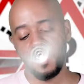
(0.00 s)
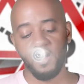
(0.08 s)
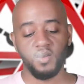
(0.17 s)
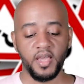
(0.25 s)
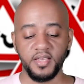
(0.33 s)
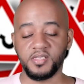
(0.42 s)

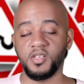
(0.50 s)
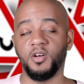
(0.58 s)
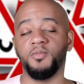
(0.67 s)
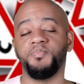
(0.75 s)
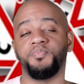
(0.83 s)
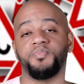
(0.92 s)
Okay,
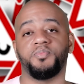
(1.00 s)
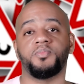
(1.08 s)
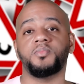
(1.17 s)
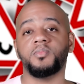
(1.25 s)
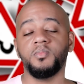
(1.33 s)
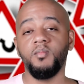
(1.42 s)
so
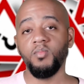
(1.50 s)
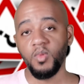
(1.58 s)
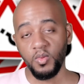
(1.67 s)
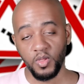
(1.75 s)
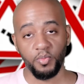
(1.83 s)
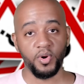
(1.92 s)

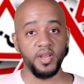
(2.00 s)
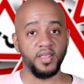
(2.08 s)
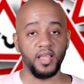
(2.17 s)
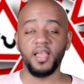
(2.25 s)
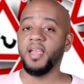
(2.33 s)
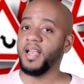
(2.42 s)
the breathing.